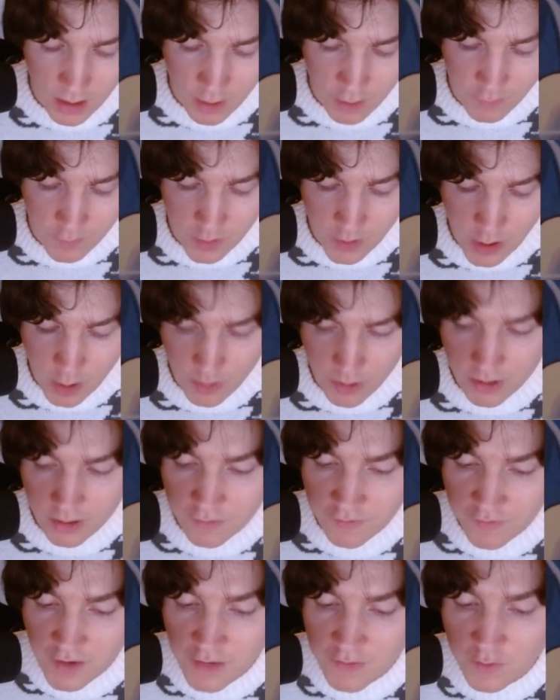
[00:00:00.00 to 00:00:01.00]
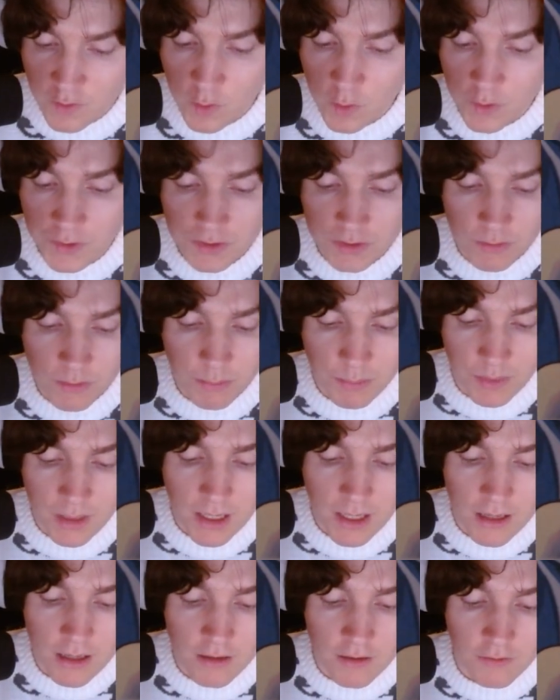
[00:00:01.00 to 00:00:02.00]
For our 5 cost, we
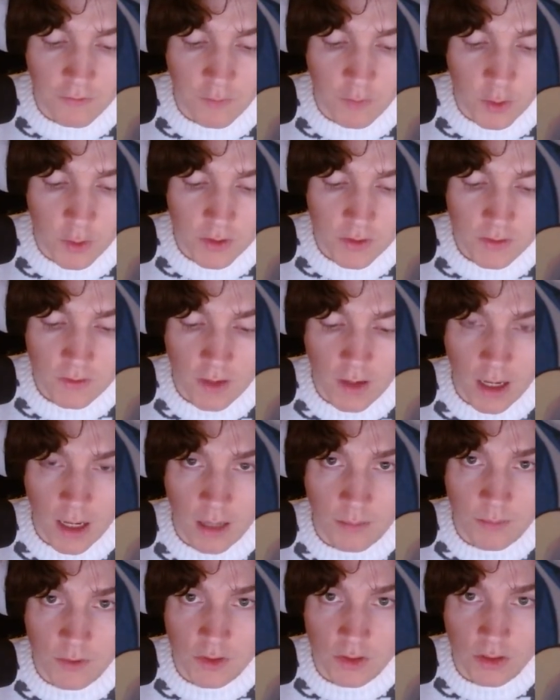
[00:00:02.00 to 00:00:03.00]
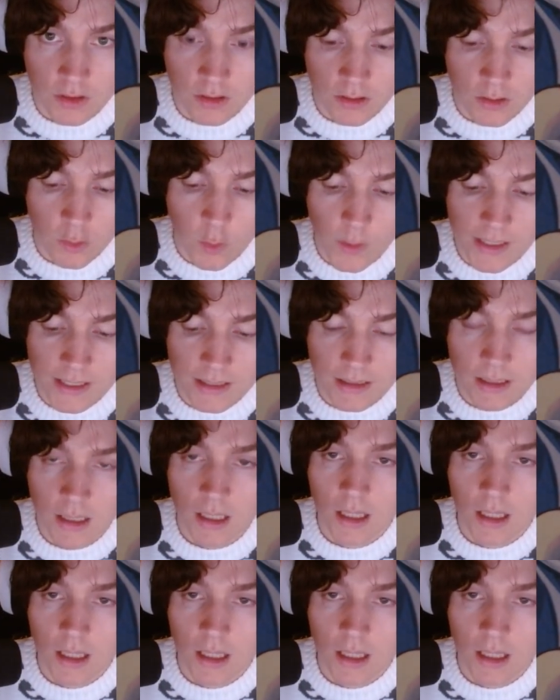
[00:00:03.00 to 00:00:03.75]
play 4 times Queen.